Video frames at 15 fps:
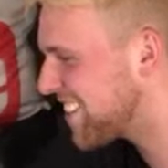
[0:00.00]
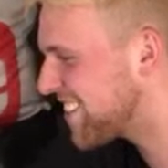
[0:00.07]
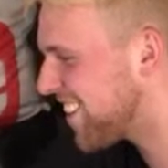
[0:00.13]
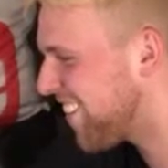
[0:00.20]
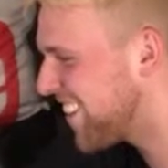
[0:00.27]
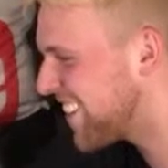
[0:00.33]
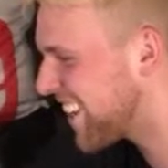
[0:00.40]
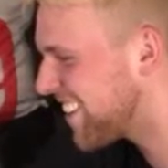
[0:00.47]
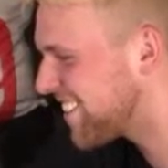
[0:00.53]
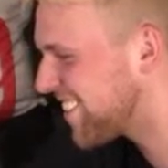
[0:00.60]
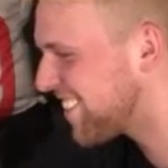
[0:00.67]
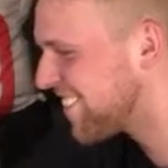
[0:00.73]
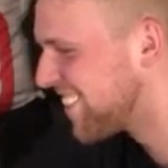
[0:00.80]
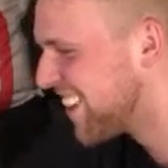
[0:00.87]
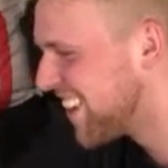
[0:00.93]
Sorry,
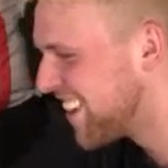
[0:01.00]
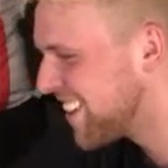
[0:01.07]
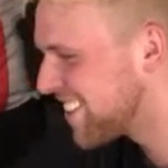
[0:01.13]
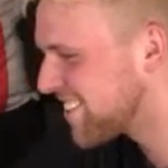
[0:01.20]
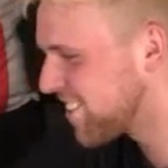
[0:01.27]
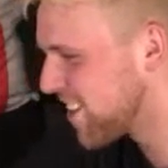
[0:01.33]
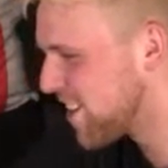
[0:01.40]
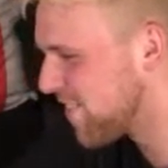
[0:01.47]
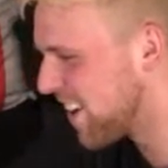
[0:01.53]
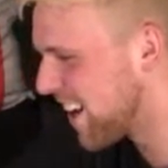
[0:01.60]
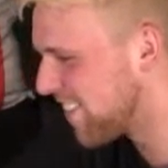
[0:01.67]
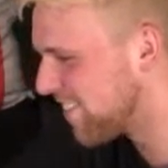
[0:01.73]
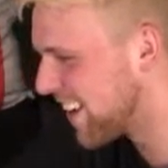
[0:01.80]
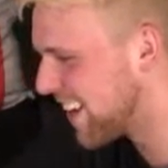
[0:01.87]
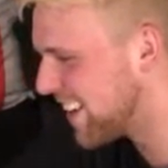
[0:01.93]
Daniel. Sorry
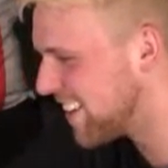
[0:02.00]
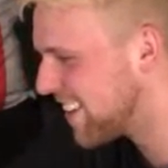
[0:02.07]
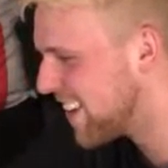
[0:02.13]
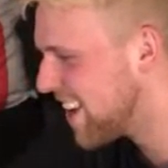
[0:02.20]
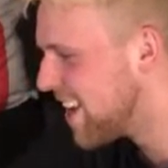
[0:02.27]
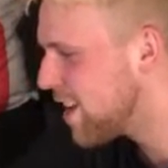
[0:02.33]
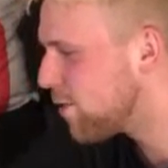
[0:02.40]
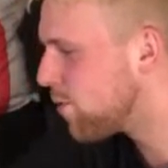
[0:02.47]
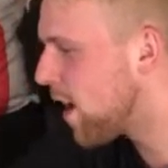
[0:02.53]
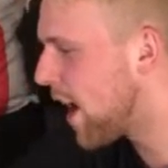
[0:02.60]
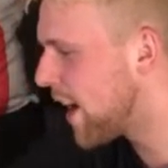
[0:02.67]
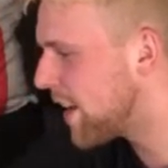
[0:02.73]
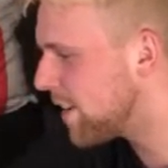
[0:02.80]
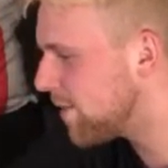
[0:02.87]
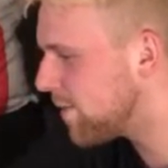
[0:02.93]
about that, mate.
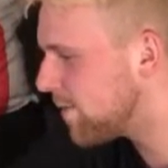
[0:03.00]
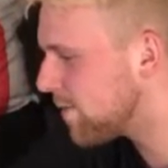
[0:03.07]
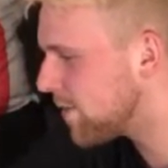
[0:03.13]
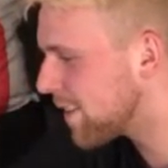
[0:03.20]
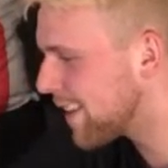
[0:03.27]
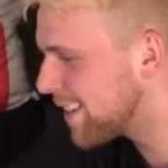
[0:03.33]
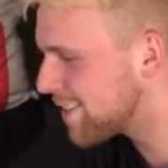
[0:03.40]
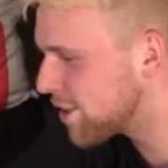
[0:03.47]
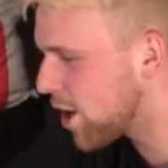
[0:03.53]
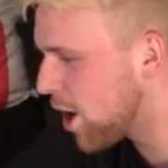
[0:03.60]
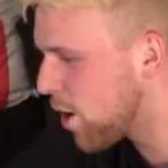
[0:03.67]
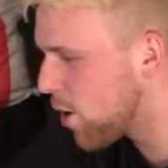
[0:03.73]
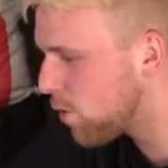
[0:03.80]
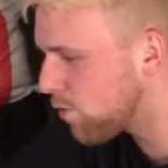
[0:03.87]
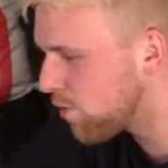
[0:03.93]
Right, let's
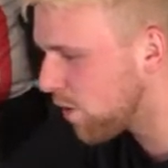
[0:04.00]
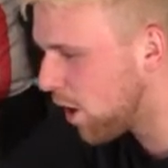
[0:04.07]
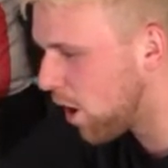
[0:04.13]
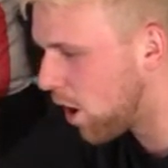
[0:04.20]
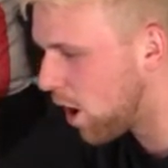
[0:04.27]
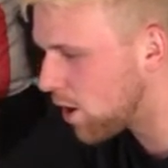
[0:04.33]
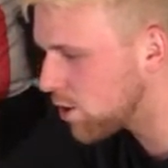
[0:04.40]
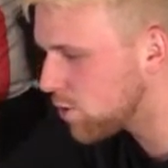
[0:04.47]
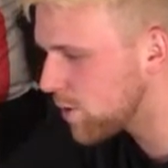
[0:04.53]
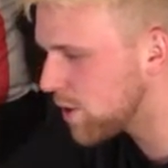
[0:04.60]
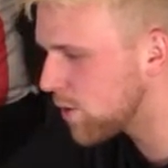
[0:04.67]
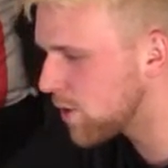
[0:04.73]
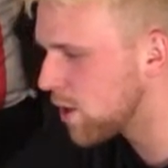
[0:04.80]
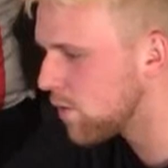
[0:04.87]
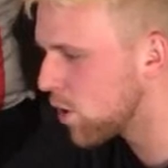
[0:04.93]
go for... Should we do
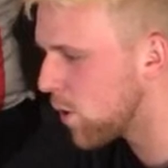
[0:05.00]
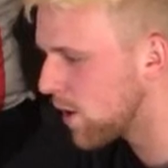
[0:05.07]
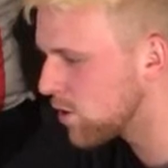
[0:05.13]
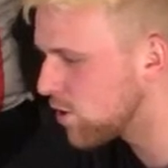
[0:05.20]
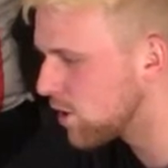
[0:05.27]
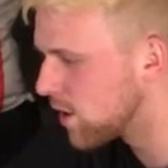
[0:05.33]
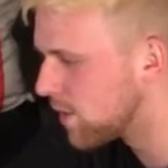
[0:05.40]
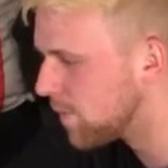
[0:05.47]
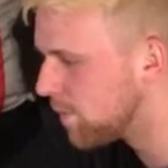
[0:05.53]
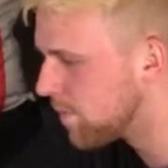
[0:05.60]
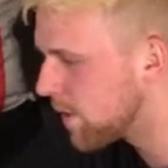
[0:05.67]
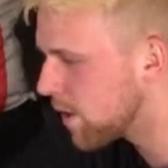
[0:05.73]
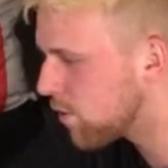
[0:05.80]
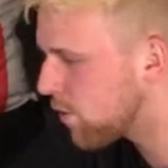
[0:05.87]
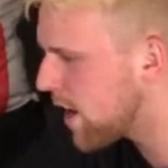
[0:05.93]
another question?
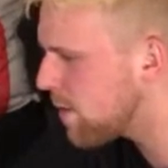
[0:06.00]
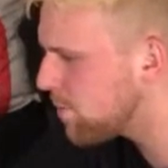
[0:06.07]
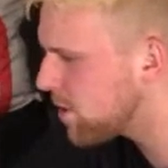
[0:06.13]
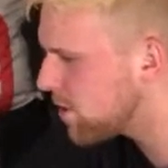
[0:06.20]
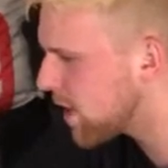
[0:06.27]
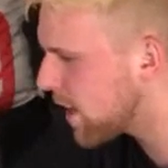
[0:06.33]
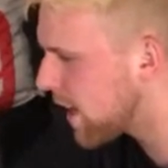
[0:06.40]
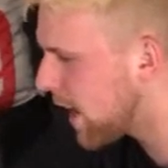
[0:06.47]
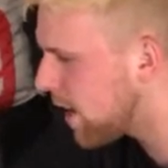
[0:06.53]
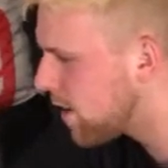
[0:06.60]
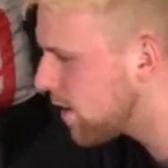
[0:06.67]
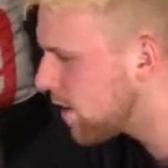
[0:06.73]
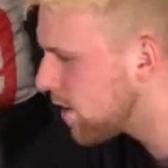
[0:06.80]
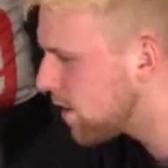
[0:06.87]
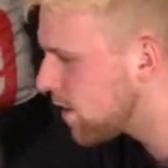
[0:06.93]
Graham, did you get that?
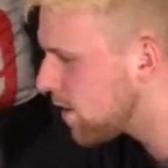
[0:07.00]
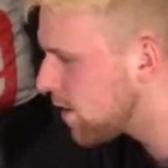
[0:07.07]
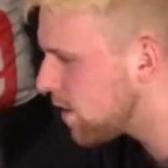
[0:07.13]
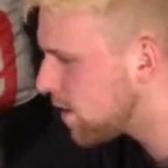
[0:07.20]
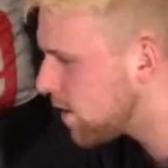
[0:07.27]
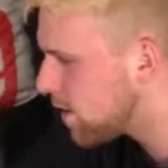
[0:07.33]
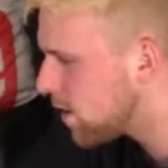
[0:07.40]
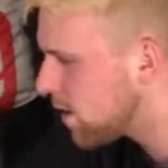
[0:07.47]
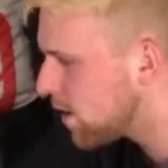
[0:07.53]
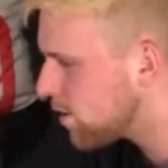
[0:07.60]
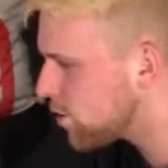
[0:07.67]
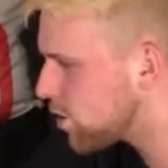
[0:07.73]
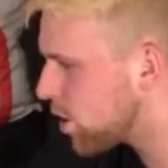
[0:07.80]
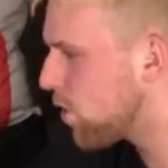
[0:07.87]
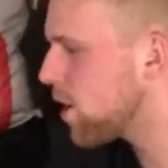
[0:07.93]

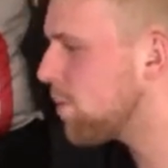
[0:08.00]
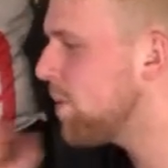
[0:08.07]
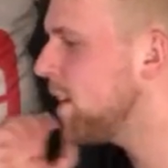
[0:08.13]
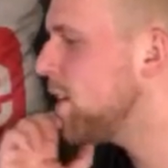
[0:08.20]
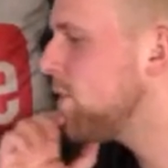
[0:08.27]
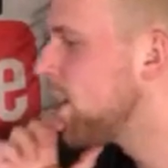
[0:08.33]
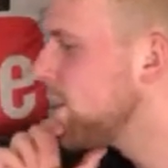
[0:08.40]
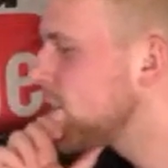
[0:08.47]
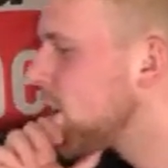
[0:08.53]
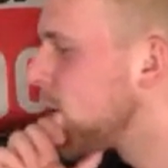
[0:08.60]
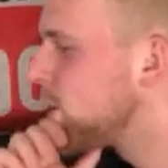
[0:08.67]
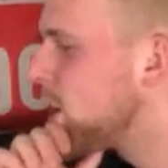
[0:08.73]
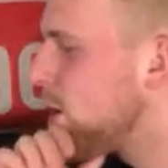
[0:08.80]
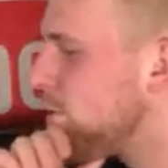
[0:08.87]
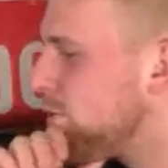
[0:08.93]
Shorrock Mini Resto.
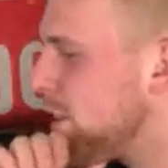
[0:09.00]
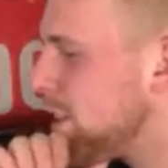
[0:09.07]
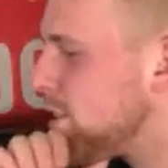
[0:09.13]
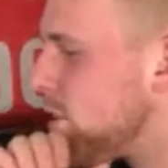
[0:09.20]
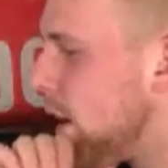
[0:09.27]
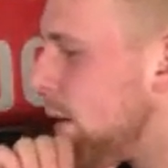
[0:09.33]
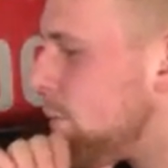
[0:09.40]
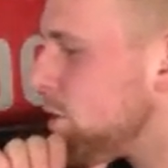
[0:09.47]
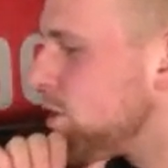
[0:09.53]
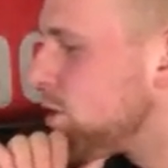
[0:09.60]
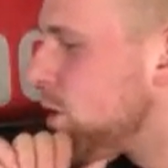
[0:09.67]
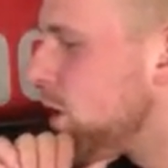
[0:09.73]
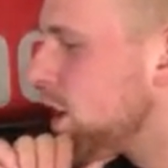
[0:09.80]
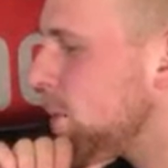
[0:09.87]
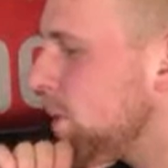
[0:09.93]
Don't think so. I'm
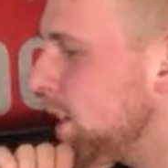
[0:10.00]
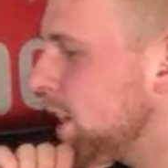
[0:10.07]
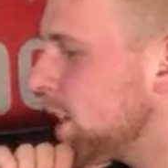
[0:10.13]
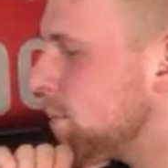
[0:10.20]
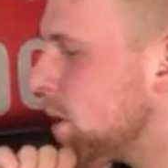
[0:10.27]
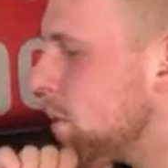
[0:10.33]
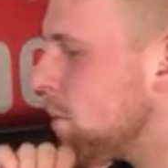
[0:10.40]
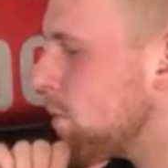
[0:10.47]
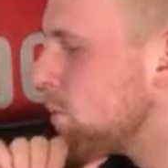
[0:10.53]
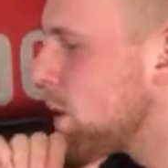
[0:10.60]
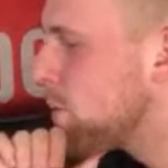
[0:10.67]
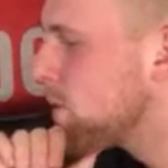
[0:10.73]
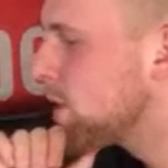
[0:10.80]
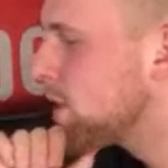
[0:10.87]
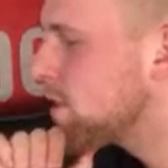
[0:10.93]
restoring a Mini at the moment.
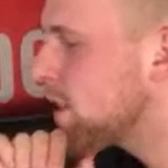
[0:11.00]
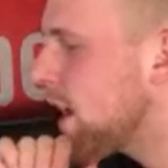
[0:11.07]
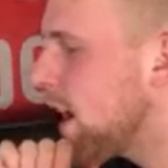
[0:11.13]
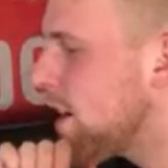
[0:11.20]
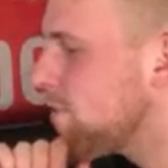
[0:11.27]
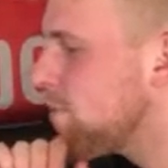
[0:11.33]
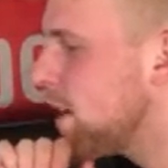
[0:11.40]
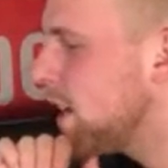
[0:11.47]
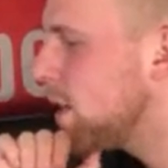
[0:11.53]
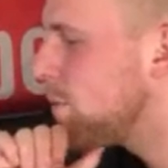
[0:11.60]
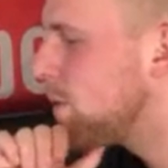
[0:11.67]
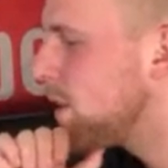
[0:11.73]
Probably the start of many.